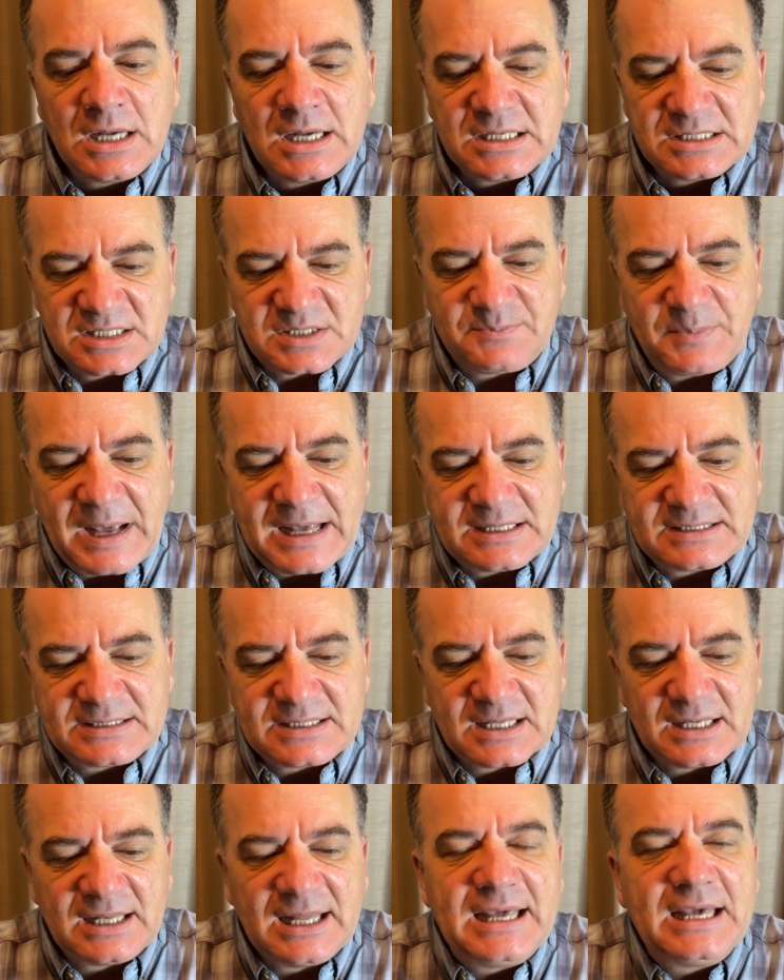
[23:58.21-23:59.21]
Just paste
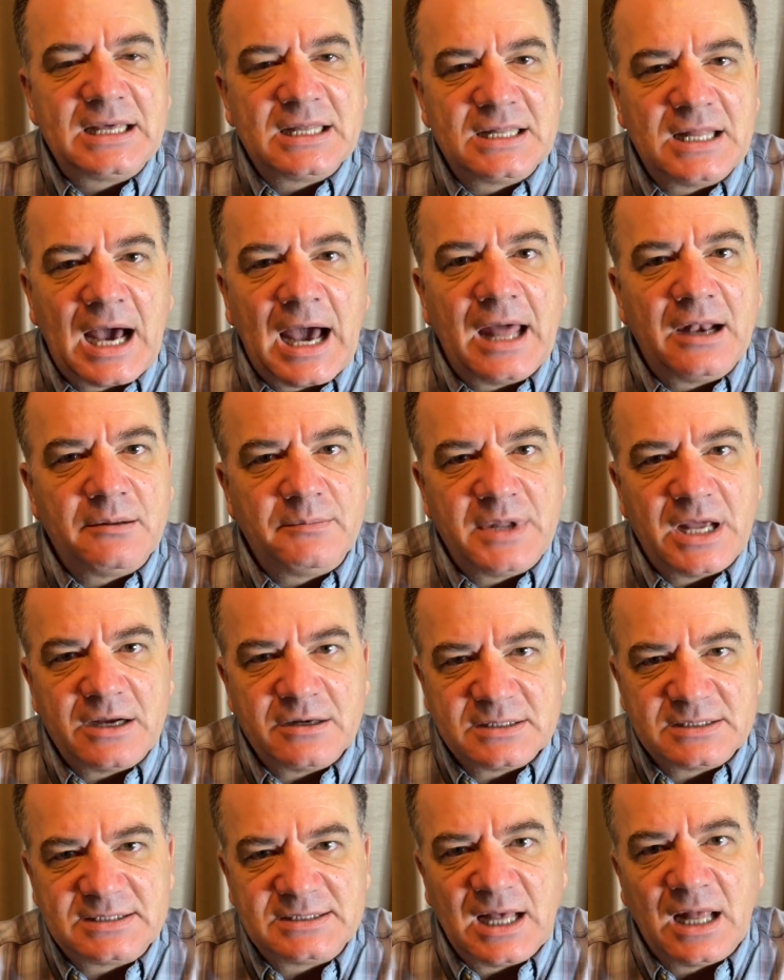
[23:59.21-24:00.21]
the link of the item that
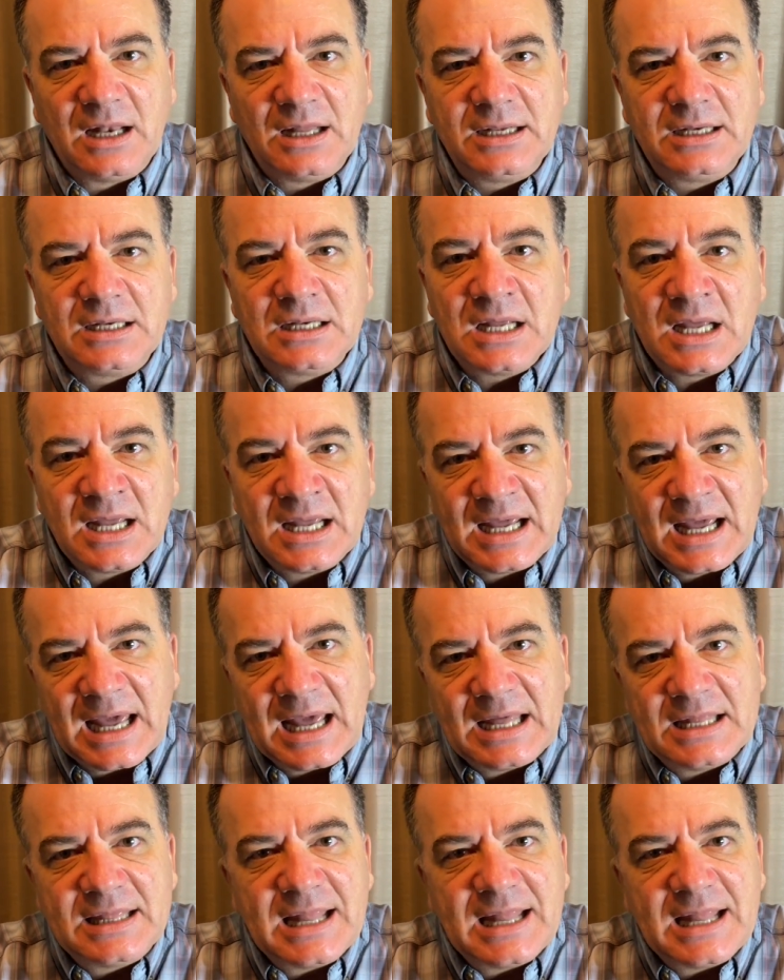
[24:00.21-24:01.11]
you're selling, and